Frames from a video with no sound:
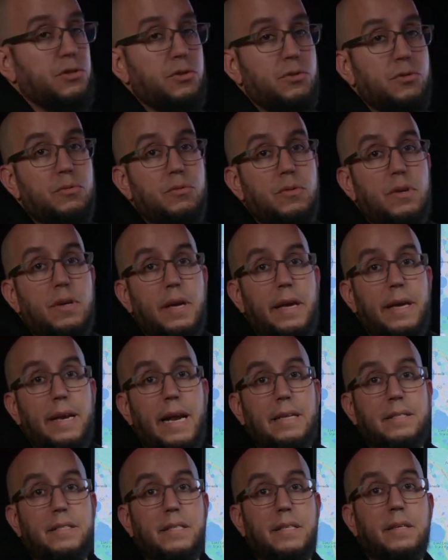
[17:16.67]
you an
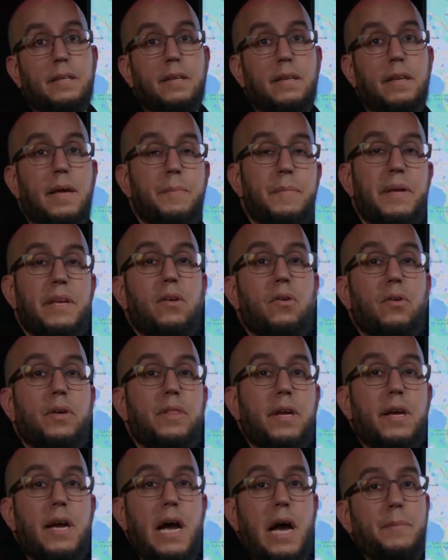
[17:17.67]
idea. Let me know in
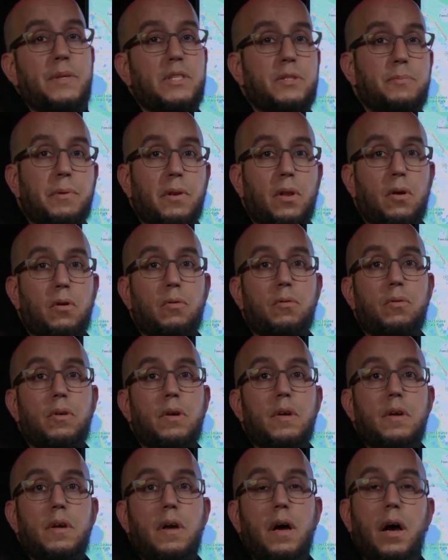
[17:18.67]
the comments below
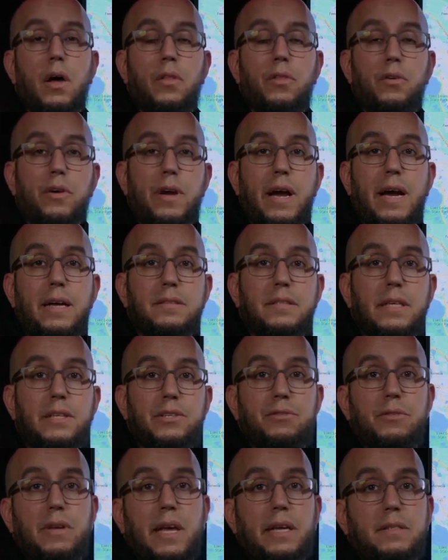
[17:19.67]
other content
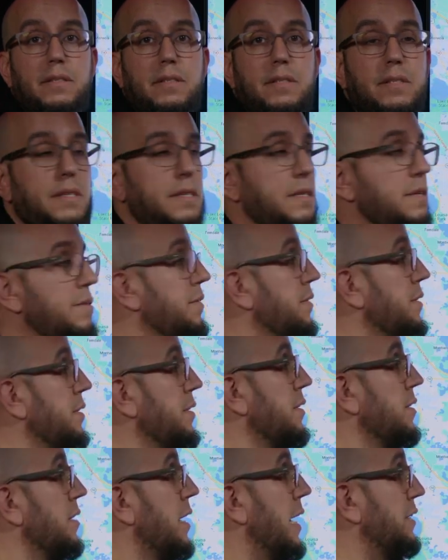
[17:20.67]
you'd like to see,
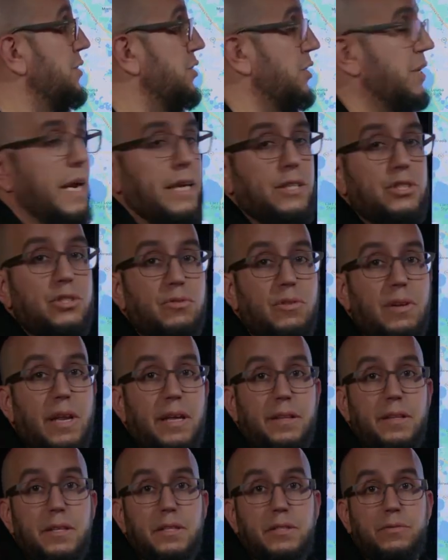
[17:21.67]
educational
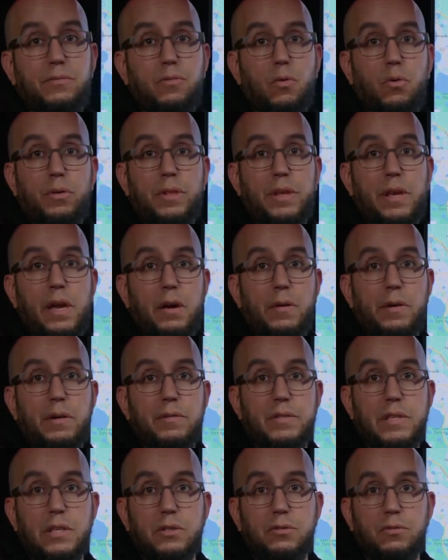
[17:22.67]
like this for the area of
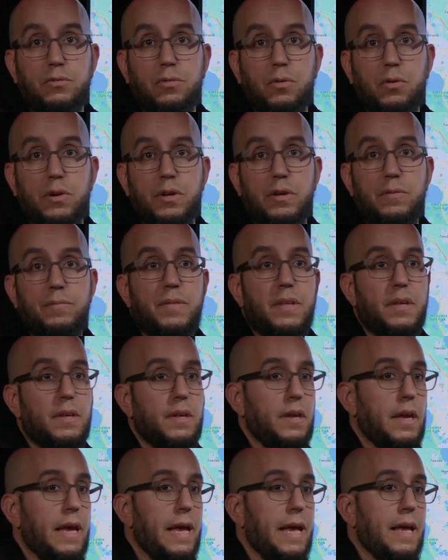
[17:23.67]
Central Florida.
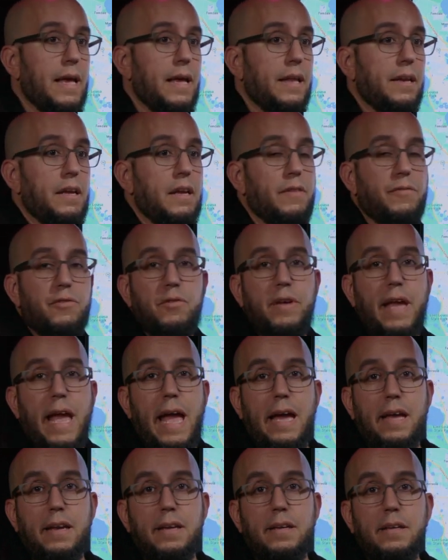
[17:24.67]
And if you
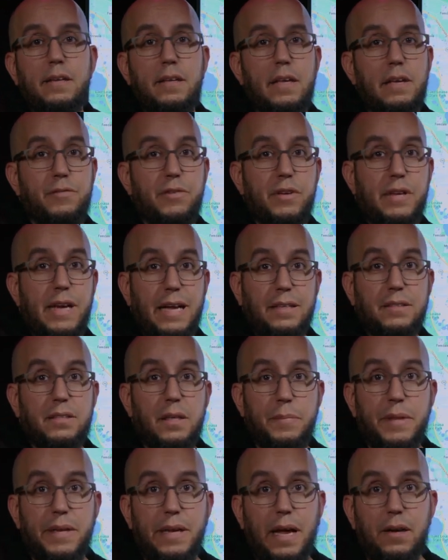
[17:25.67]
got
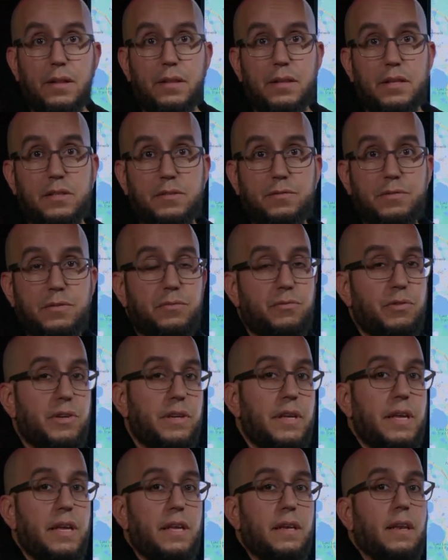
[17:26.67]
something out of this, feel free to
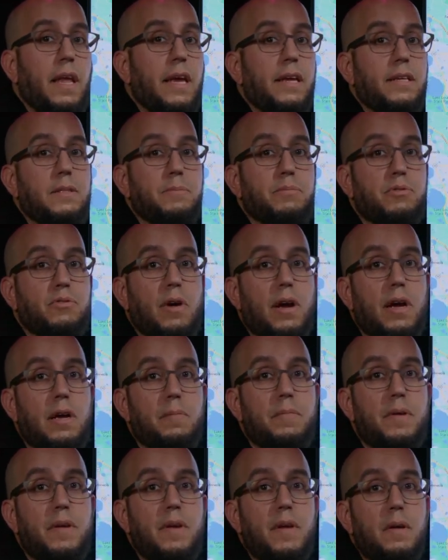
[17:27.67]
hit like,
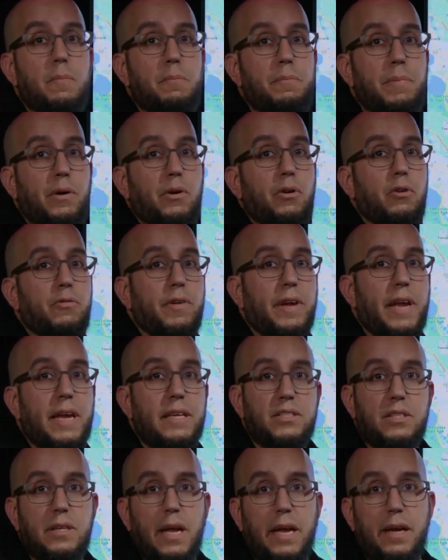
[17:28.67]
subscribe, bell
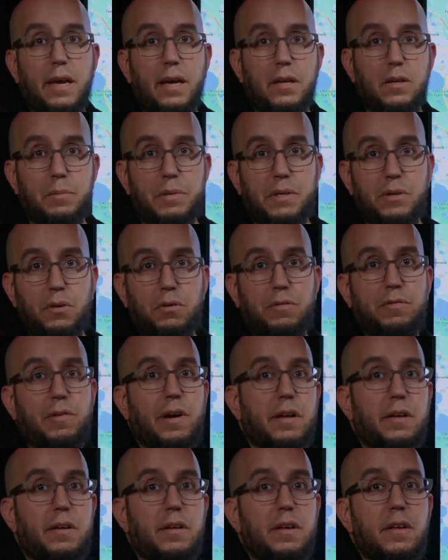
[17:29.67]
notification icon to be
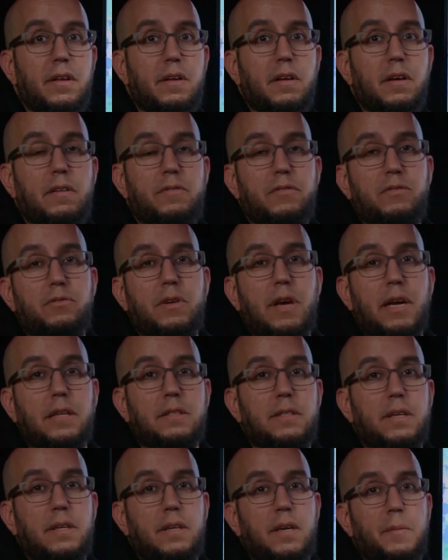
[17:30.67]
notified of new
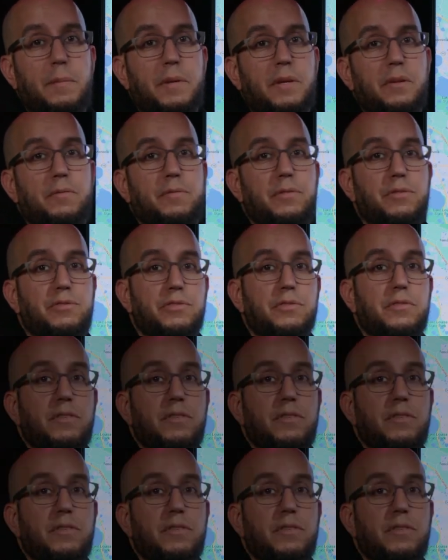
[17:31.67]
content coming in the future.